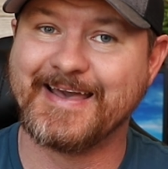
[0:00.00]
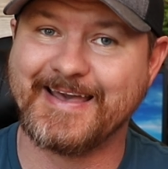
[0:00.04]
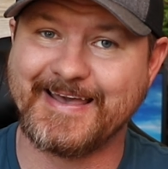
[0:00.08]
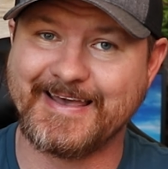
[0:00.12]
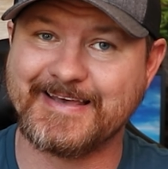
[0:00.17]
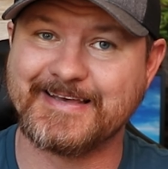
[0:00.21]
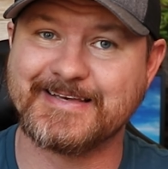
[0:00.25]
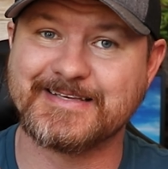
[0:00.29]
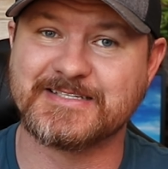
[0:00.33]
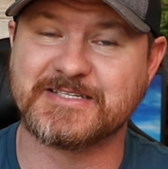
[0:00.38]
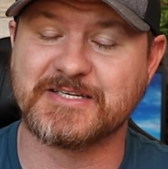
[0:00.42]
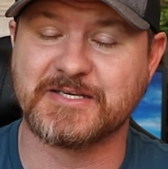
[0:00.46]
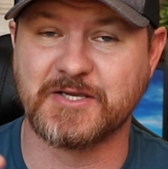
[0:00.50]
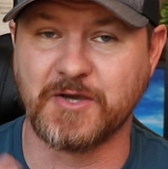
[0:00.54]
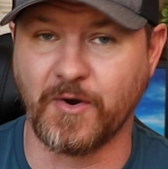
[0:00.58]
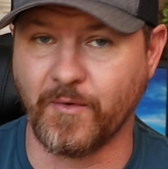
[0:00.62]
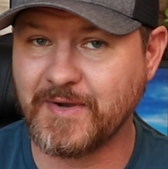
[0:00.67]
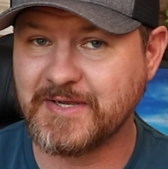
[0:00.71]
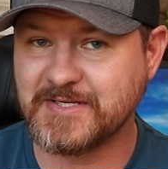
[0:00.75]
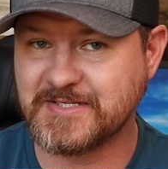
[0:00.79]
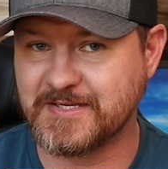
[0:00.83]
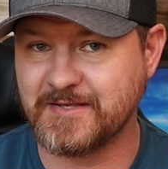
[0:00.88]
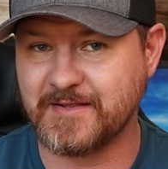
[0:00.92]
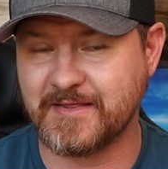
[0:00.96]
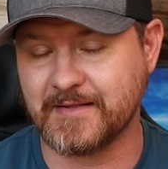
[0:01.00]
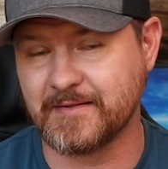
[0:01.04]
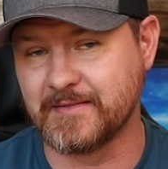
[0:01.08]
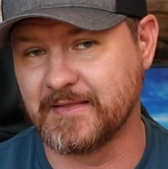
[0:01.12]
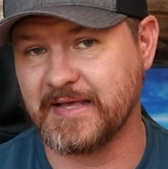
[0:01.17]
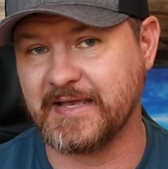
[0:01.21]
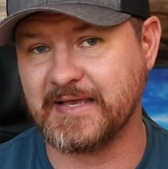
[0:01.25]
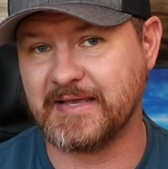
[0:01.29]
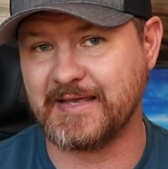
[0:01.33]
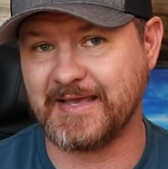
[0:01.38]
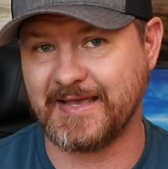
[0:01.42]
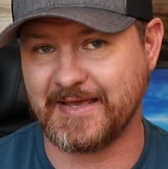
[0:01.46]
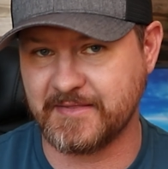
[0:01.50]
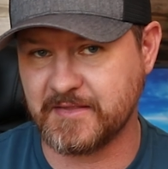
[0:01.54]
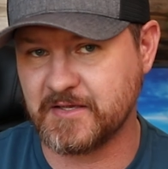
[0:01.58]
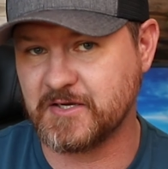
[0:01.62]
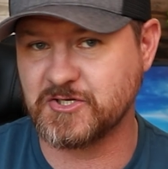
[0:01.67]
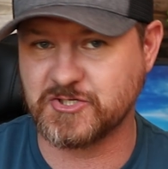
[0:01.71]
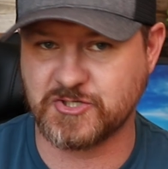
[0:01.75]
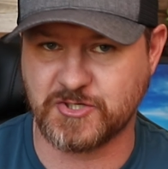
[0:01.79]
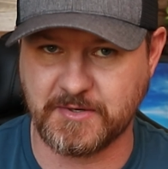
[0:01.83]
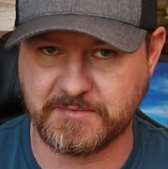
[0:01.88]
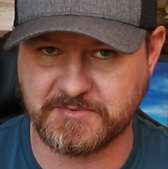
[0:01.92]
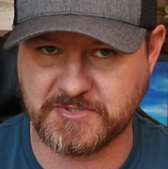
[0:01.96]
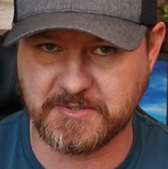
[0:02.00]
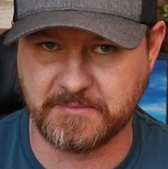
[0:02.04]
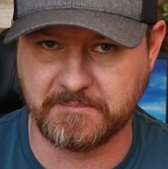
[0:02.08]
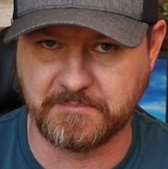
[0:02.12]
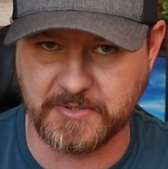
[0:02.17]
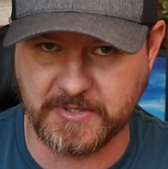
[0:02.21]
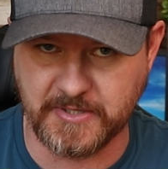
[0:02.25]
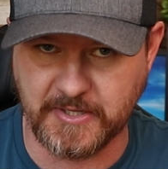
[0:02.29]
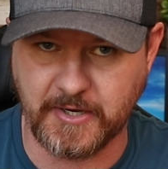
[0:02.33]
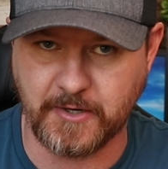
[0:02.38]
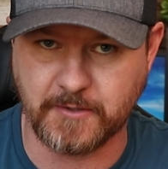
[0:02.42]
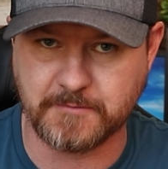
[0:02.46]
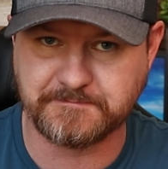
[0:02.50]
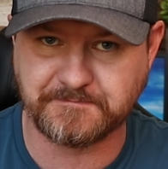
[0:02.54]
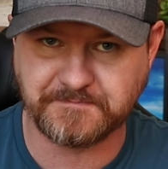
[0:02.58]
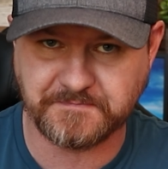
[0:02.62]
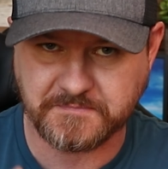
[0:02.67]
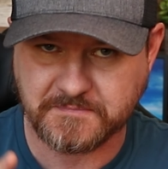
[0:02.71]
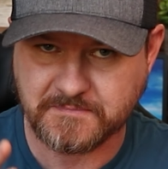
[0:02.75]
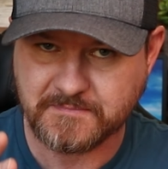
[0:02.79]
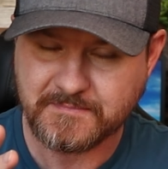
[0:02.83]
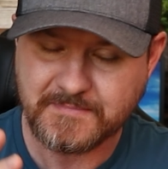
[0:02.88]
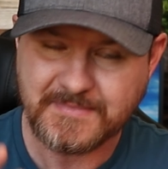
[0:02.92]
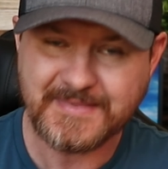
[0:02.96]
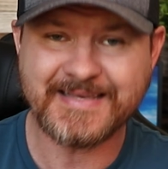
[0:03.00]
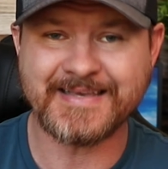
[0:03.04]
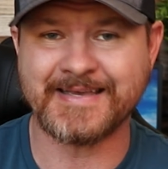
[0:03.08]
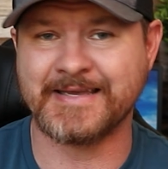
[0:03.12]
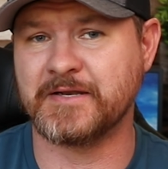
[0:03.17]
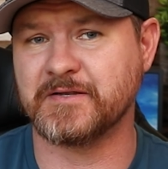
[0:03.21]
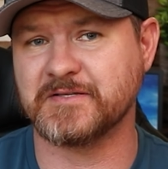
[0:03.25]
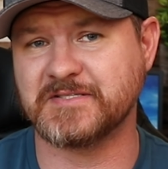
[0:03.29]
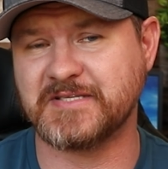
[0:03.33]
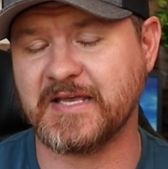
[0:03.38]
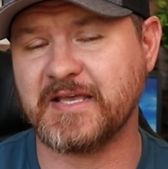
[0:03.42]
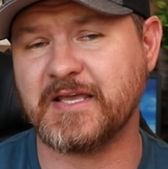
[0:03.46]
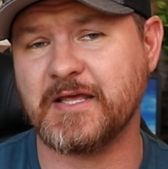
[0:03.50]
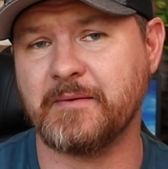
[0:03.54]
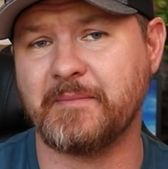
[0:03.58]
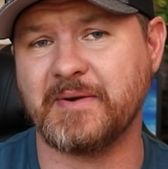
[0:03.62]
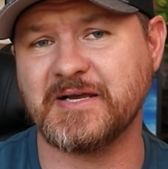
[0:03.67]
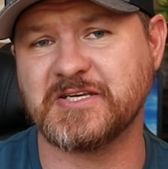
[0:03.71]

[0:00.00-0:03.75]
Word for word: is going to the link in the description below. It'll take you to